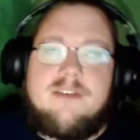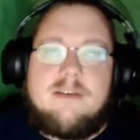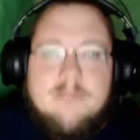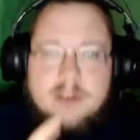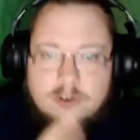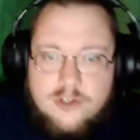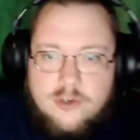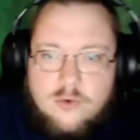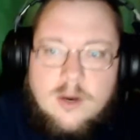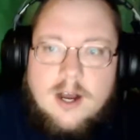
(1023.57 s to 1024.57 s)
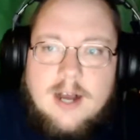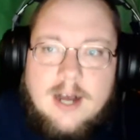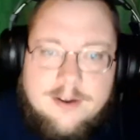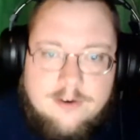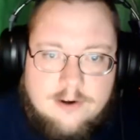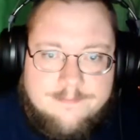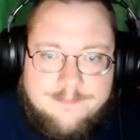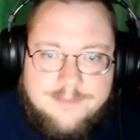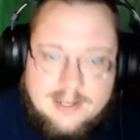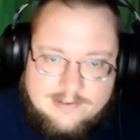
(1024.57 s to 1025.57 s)
them their due honor.
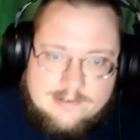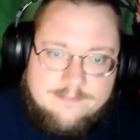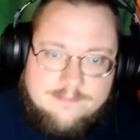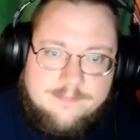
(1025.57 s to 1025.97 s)
Yes.